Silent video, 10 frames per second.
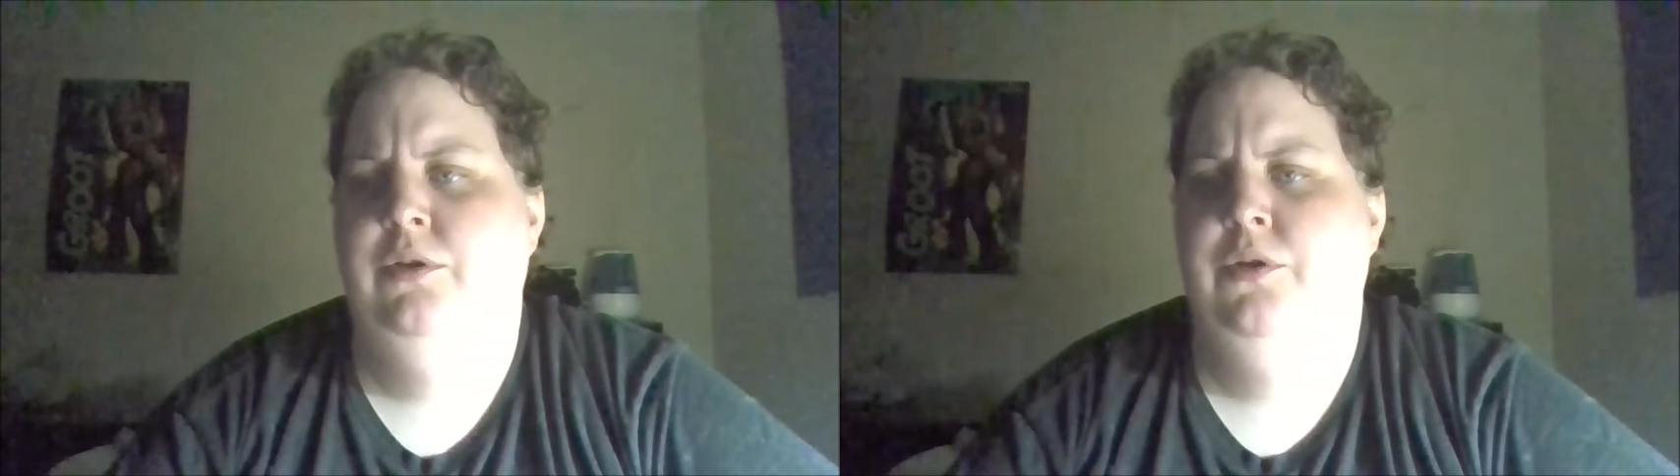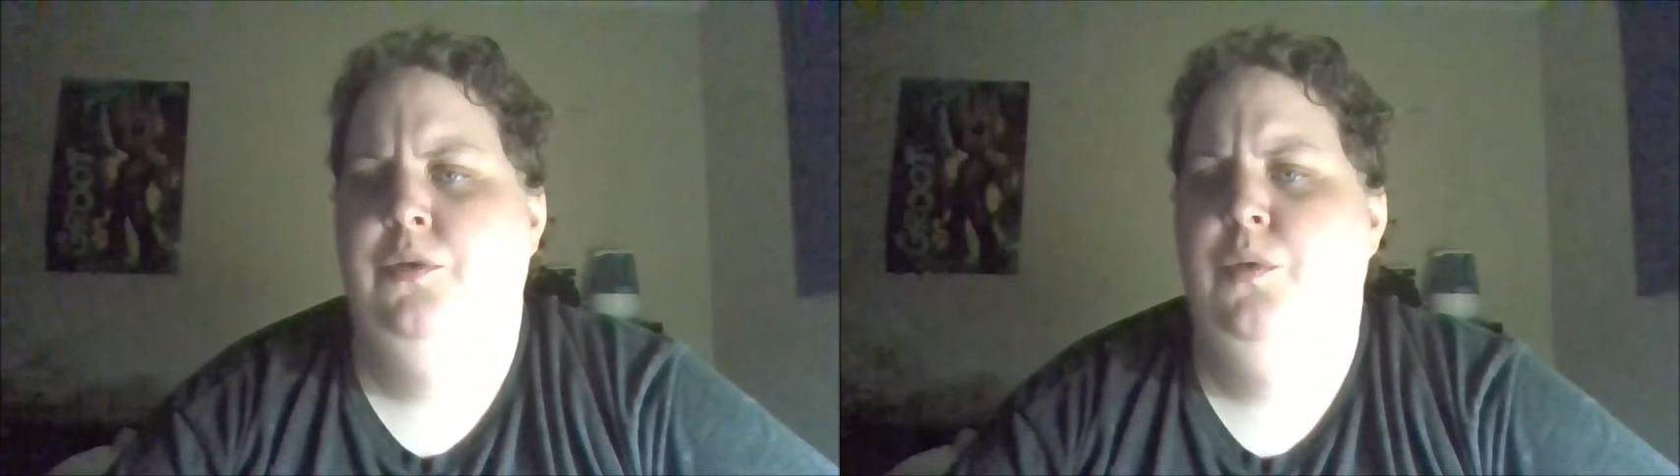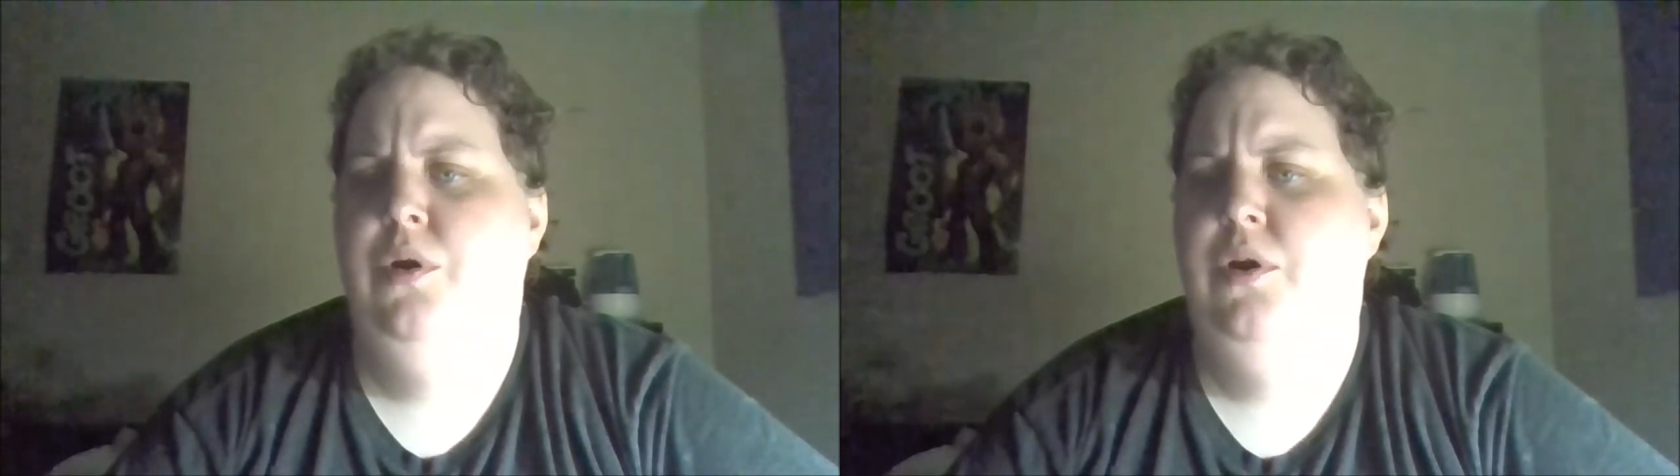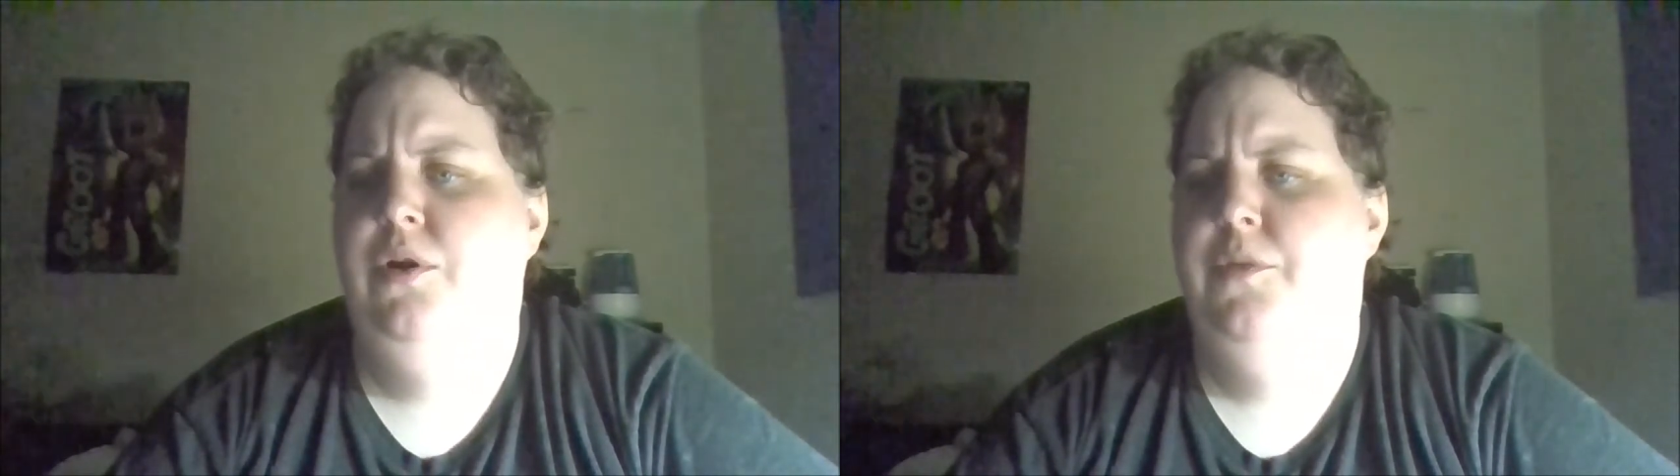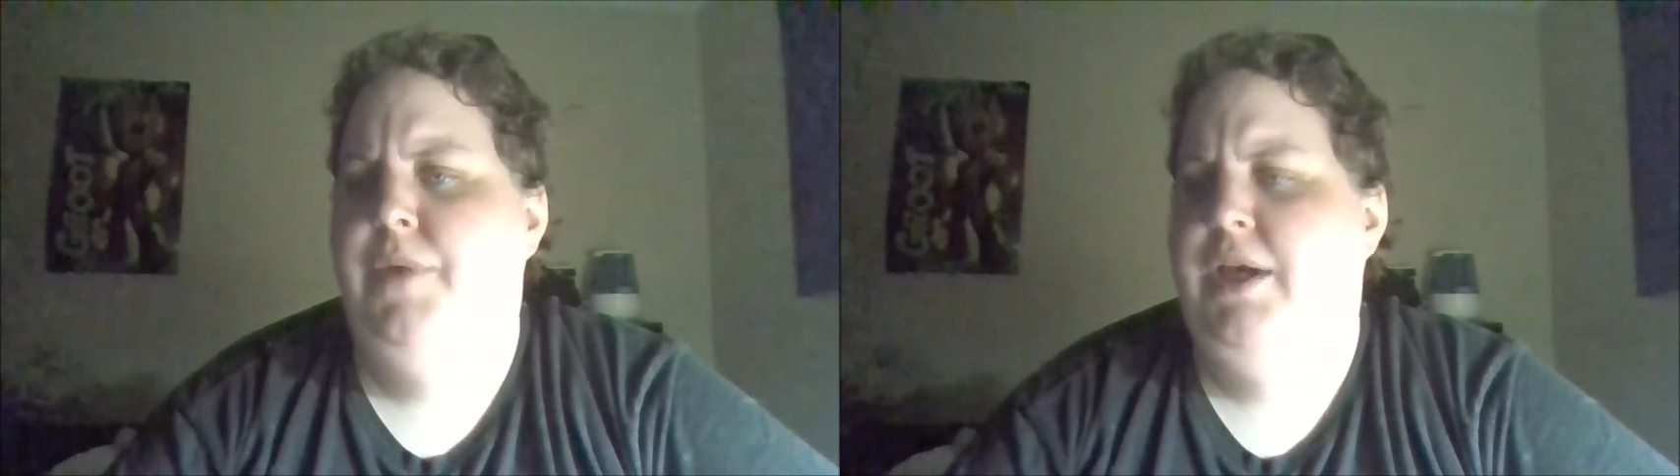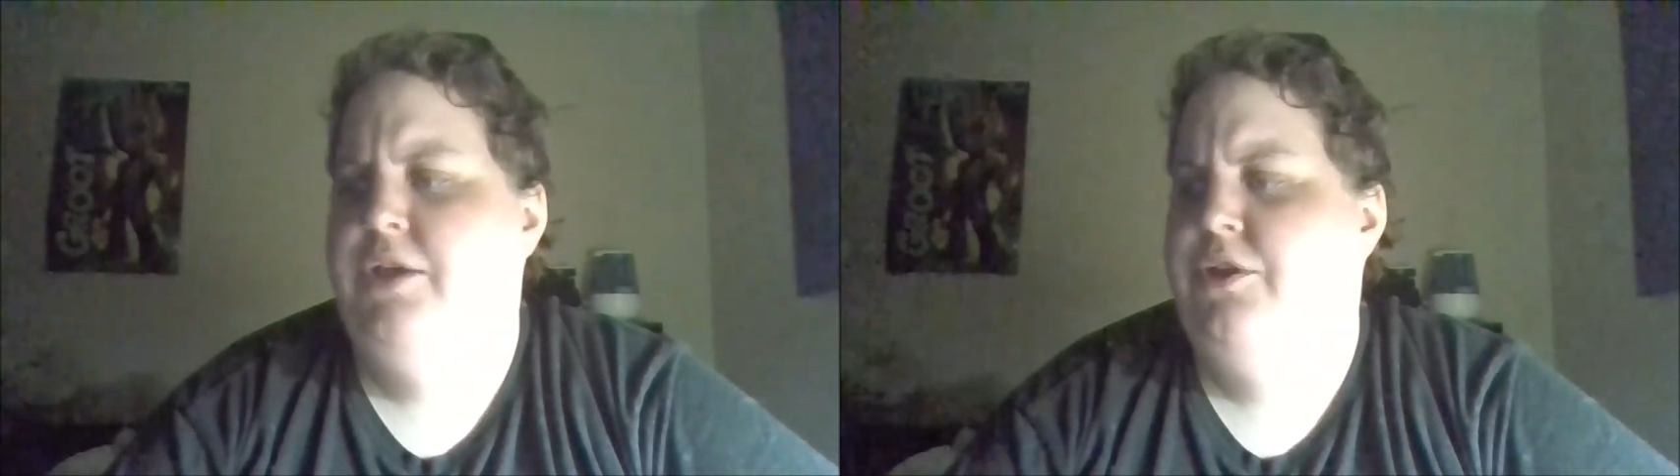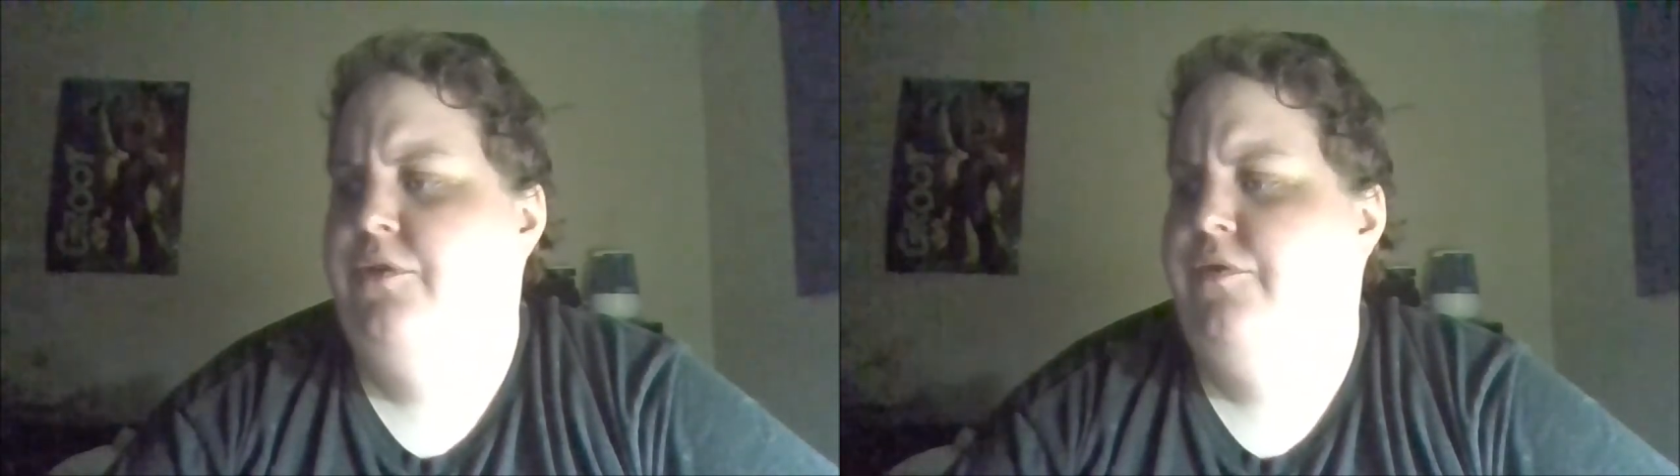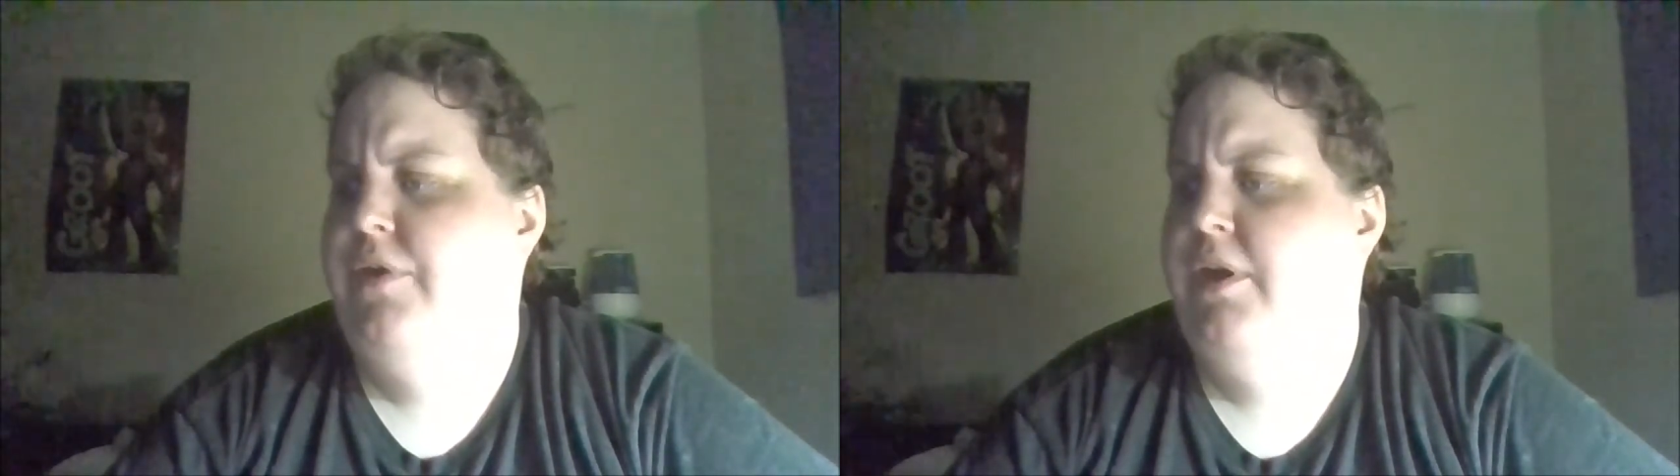The world makes you
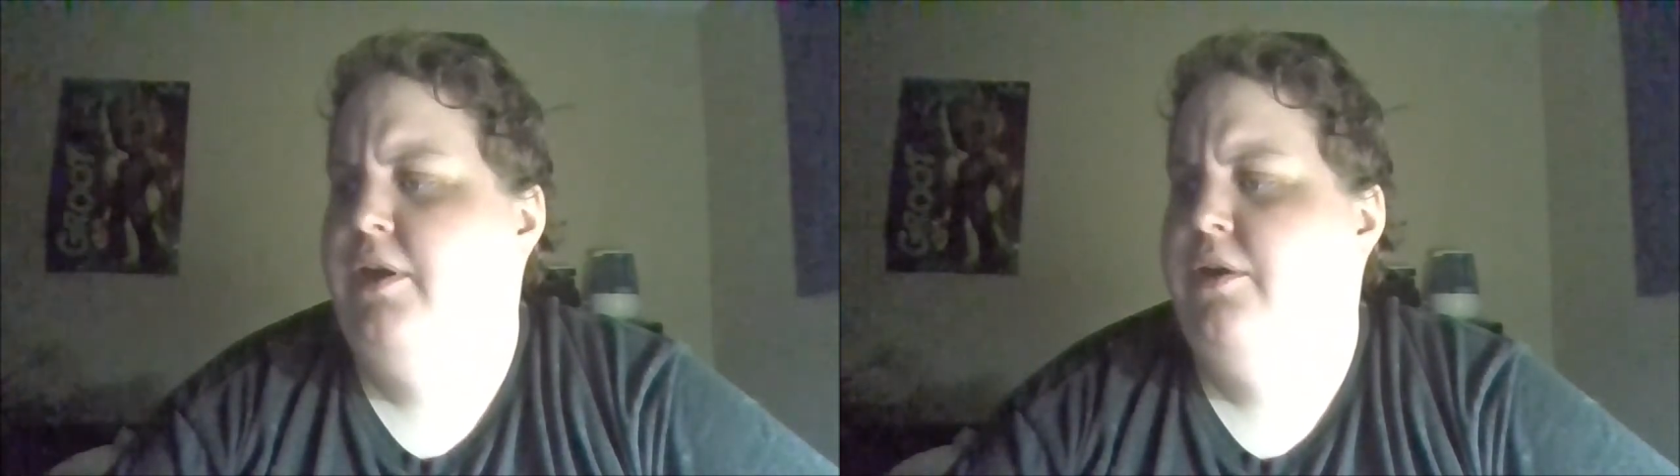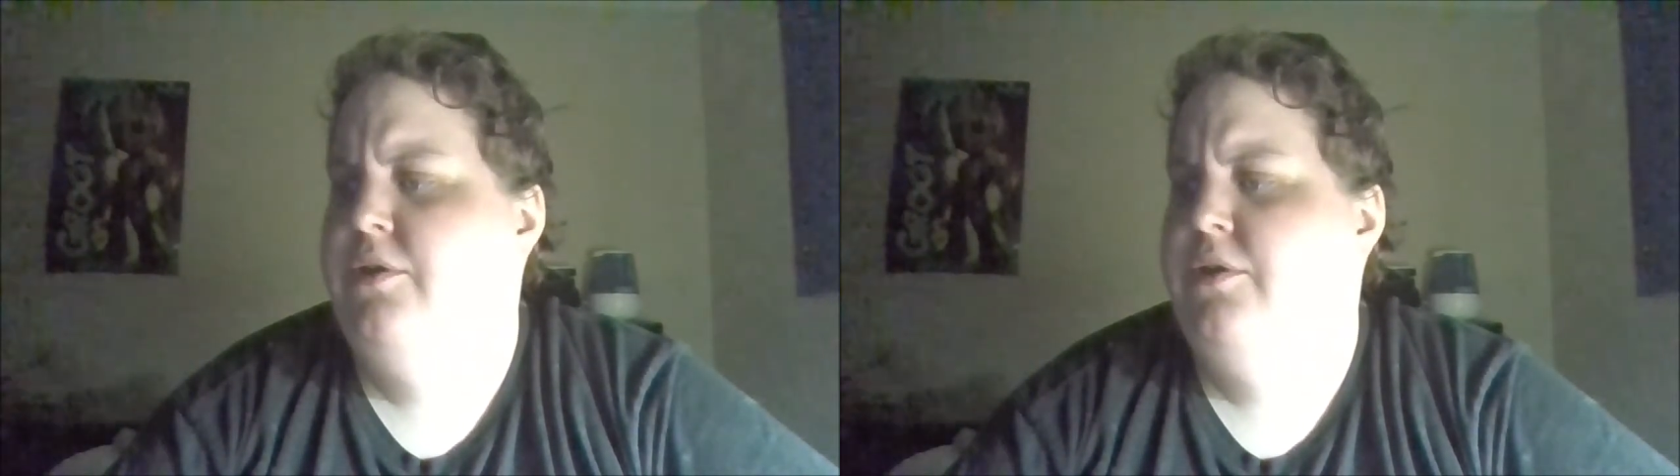feel